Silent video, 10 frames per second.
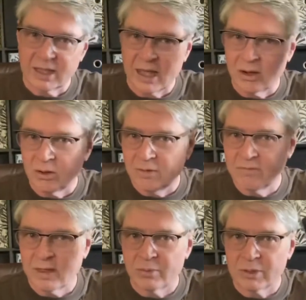I don't know if
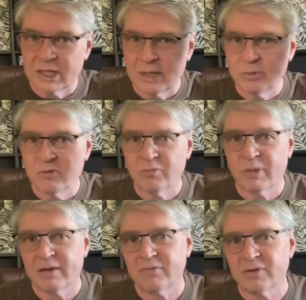that would keep you from
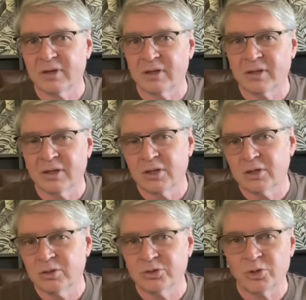having to
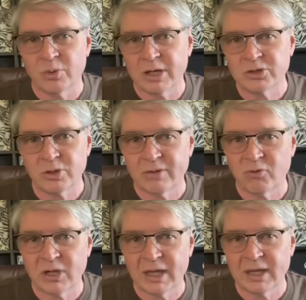use a razor every
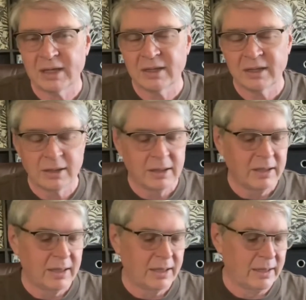day.
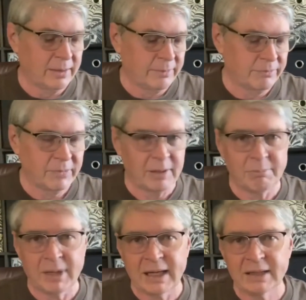Um, it
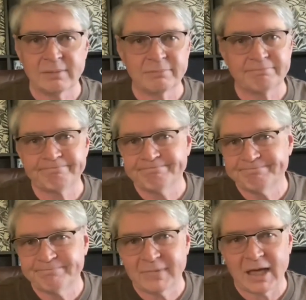might.
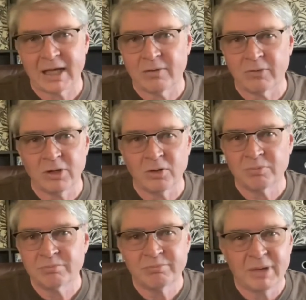I don't know.
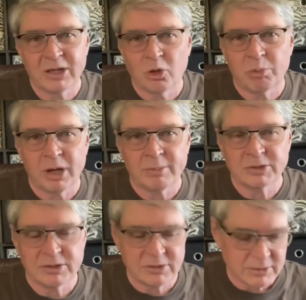Make no
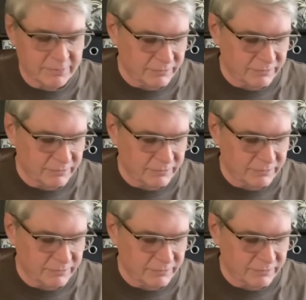promises.